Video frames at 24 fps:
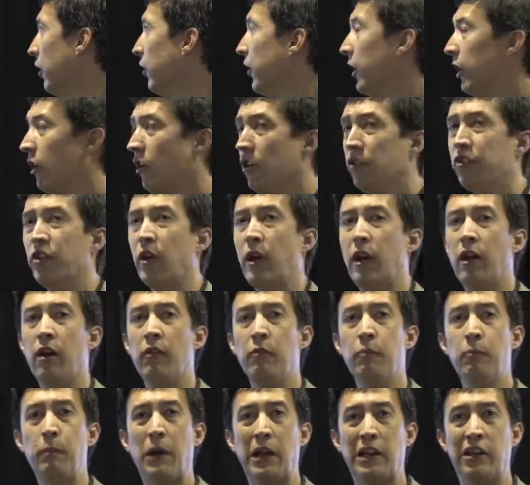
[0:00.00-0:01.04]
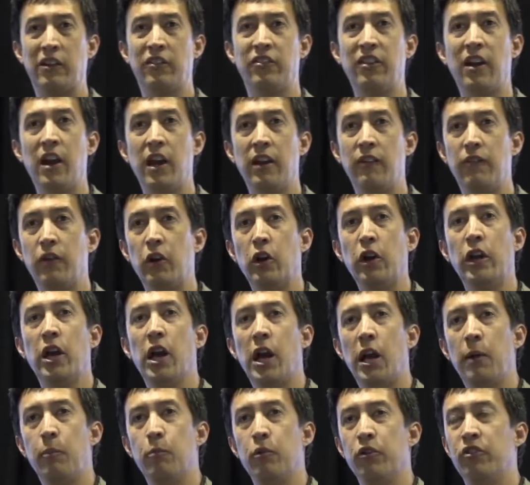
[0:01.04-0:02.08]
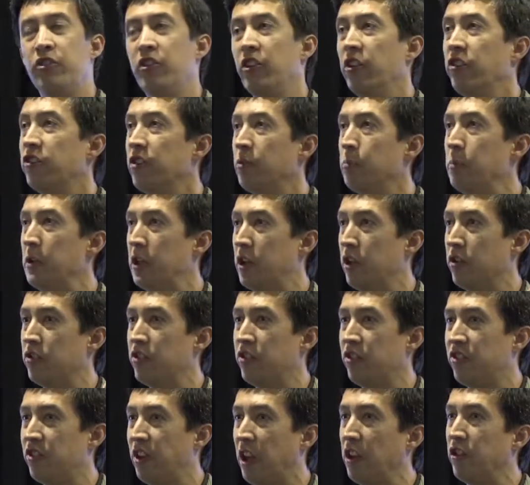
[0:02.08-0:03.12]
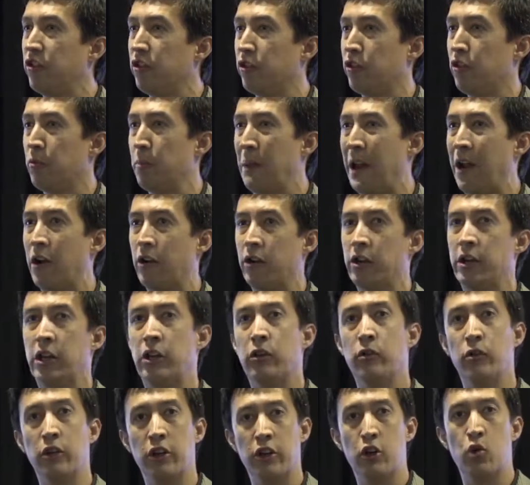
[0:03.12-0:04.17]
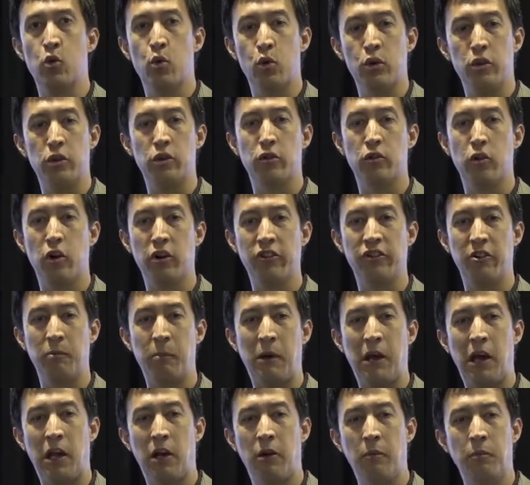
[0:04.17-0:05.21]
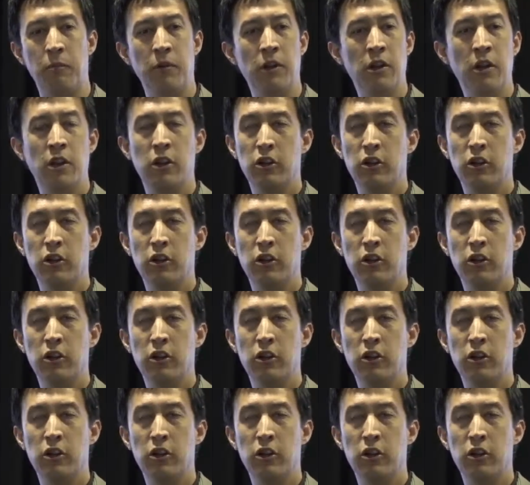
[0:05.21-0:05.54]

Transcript: They also have, by design, very high precision because the sensors are mounted either in the corner, across the bottom,